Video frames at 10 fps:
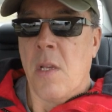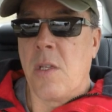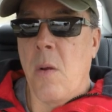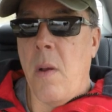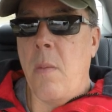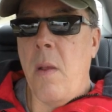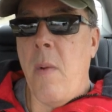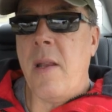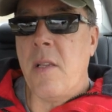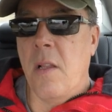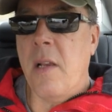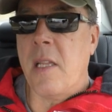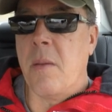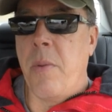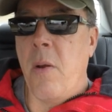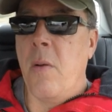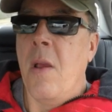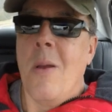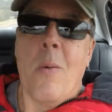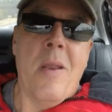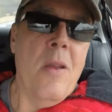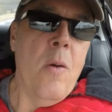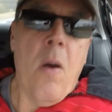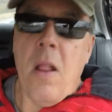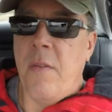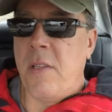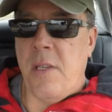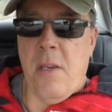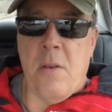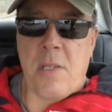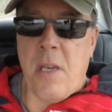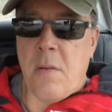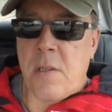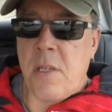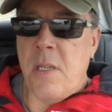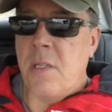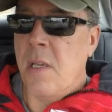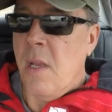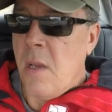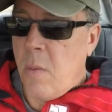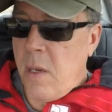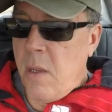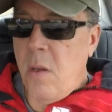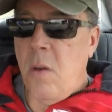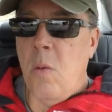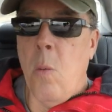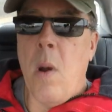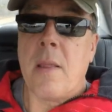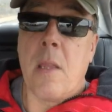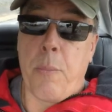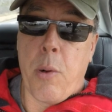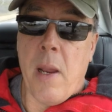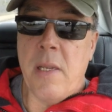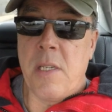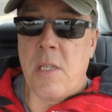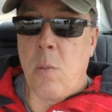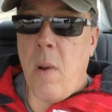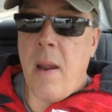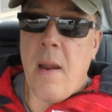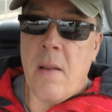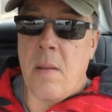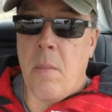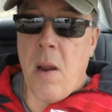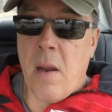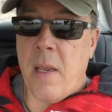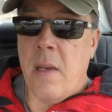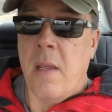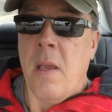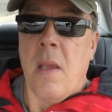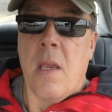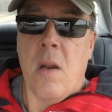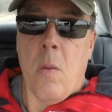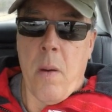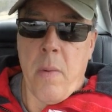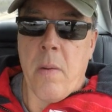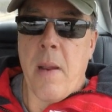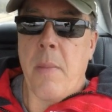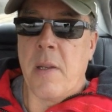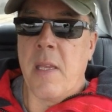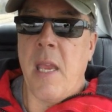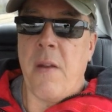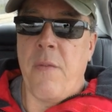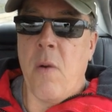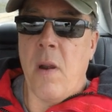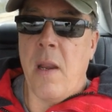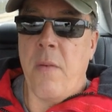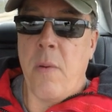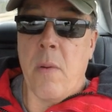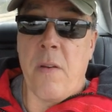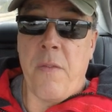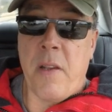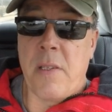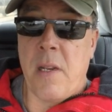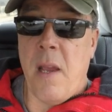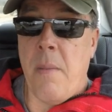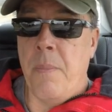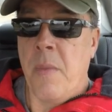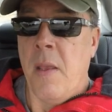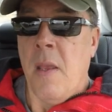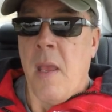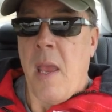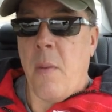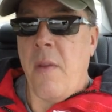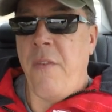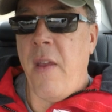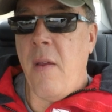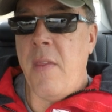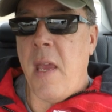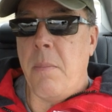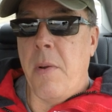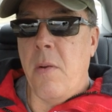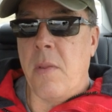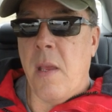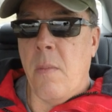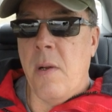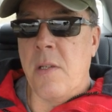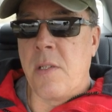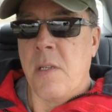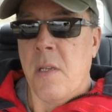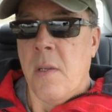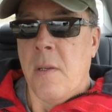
So when we went to look at the boat, we knew all of its idiosyncrasies. We knew what the prices were in the market, you know, what we were able to get for it if we were to fix it up. And we found that boat that was